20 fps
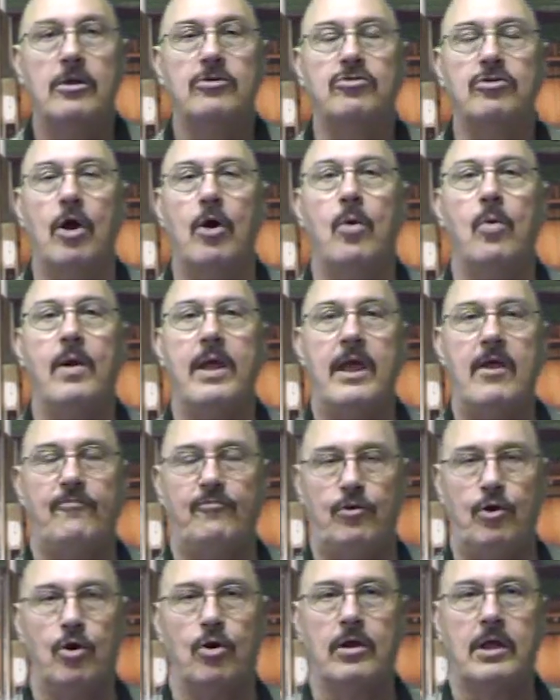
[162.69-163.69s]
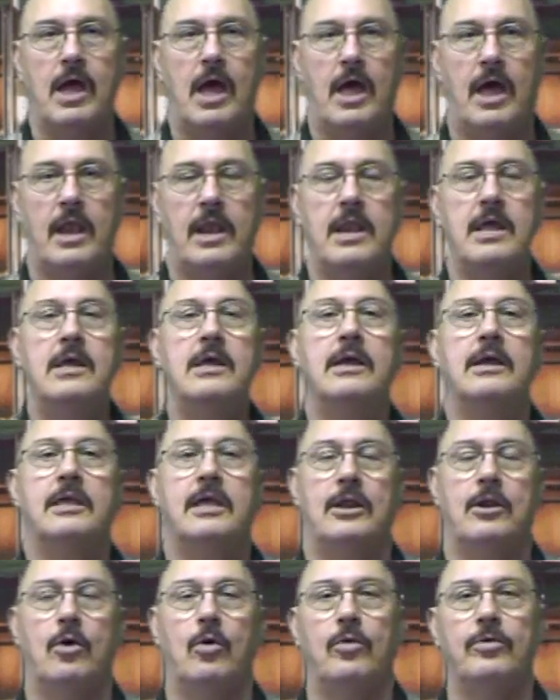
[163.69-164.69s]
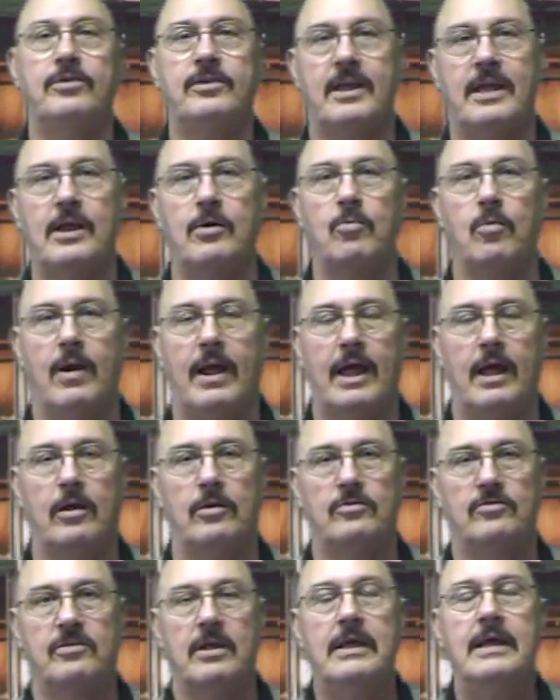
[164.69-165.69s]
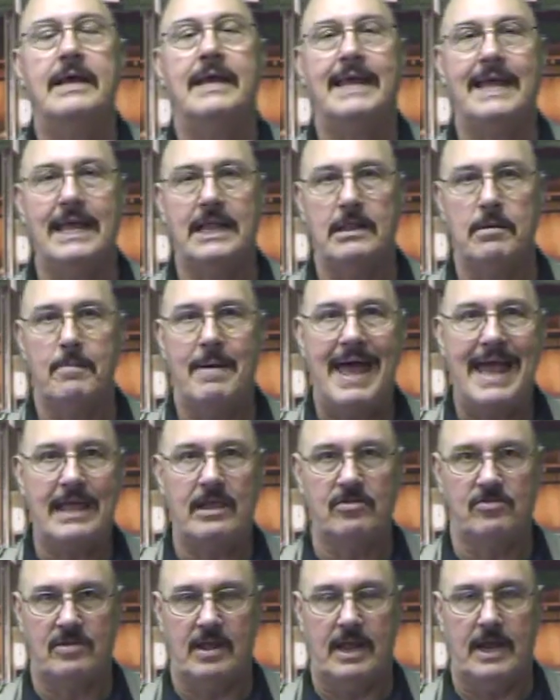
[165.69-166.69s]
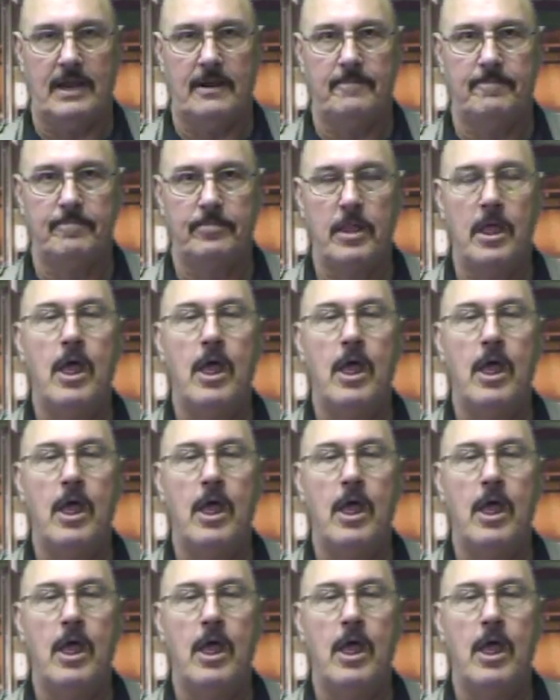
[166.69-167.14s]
So if your gun can hold 10 rounds in the magazine,